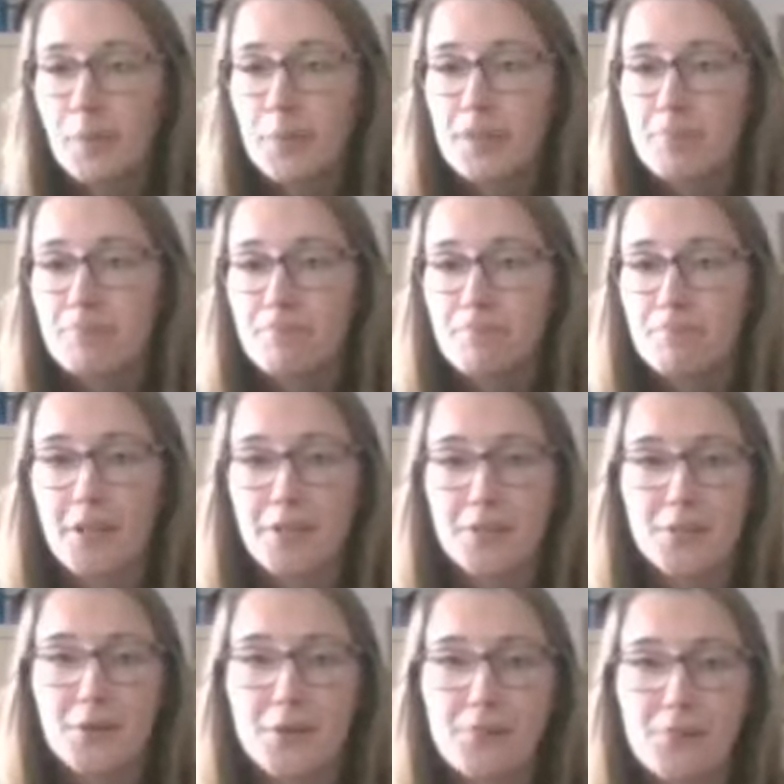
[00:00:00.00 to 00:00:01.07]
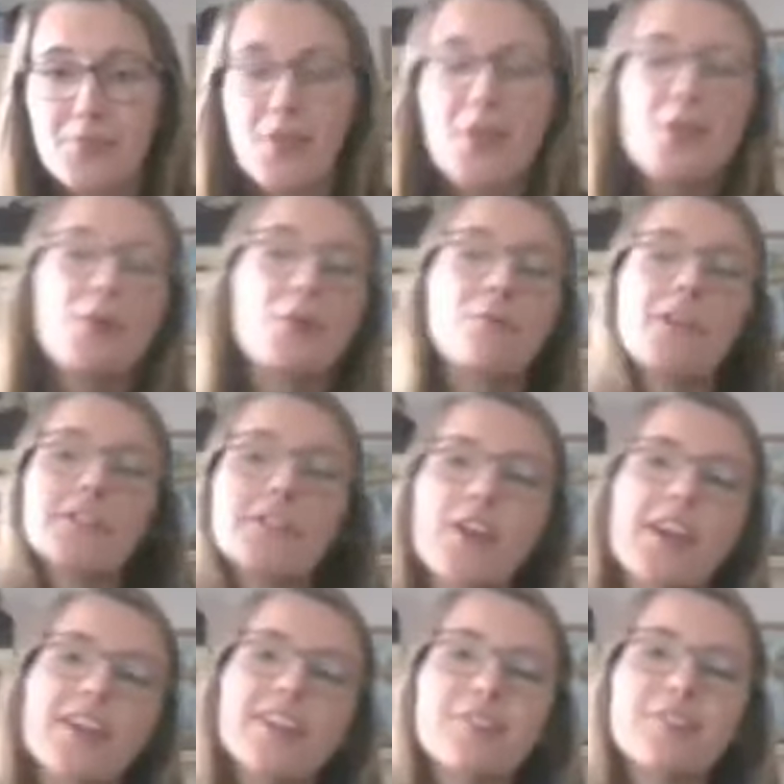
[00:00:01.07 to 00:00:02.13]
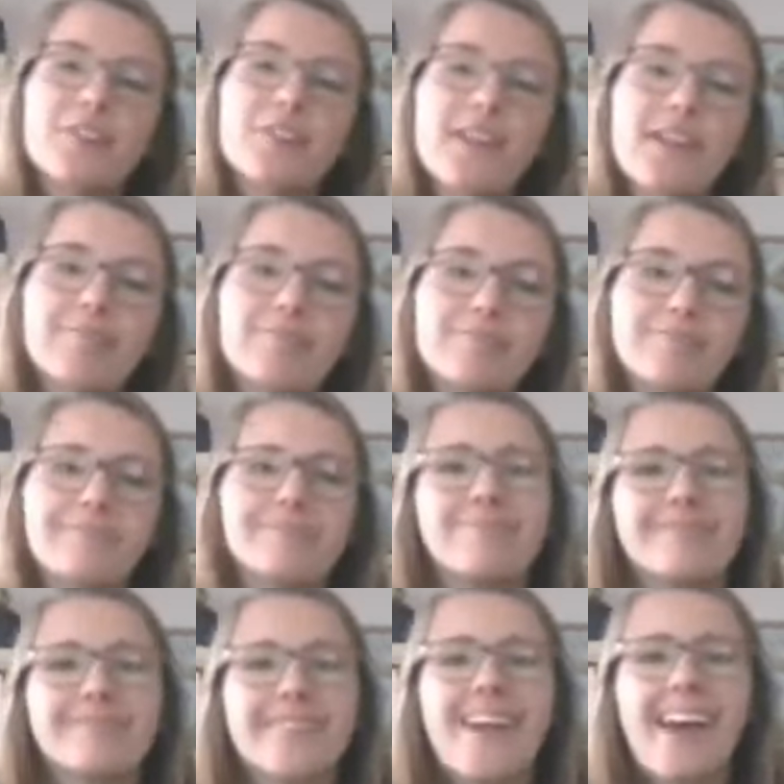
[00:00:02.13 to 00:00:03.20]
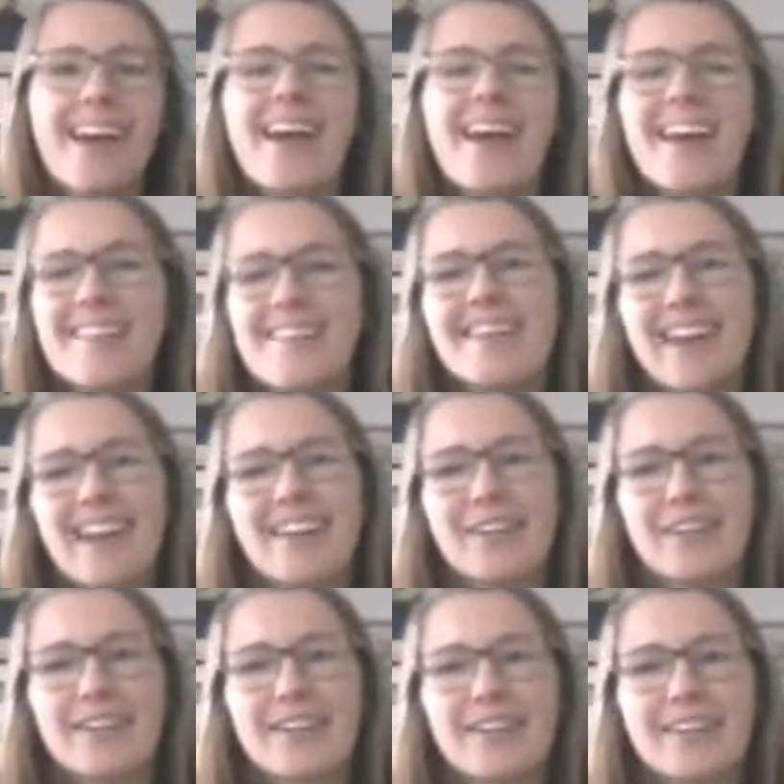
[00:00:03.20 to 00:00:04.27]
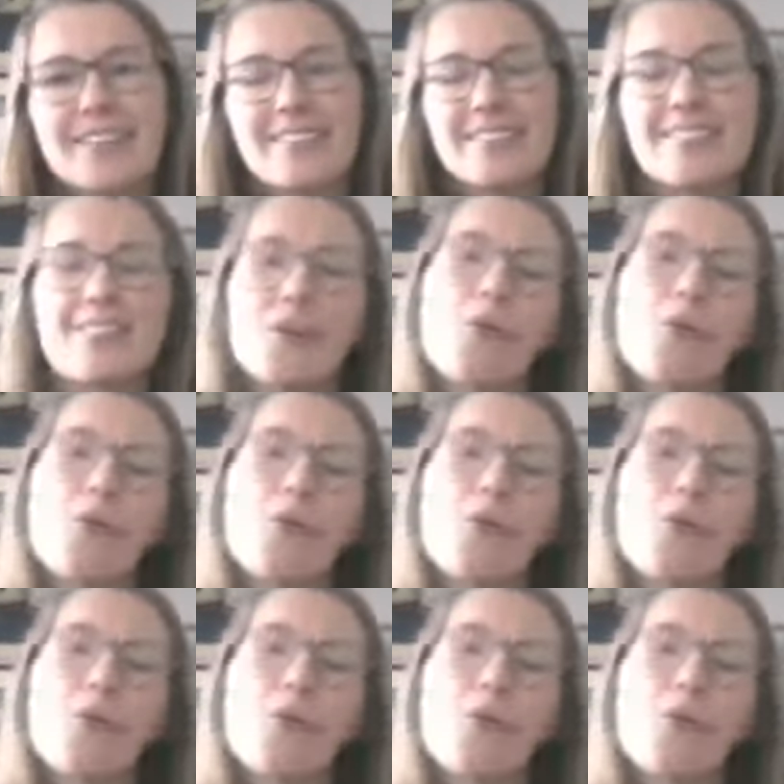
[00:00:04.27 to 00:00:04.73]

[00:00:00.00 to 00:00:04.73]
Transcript: Maybe? Yes, no? Raise your hand if you're like, yeah, I think I could.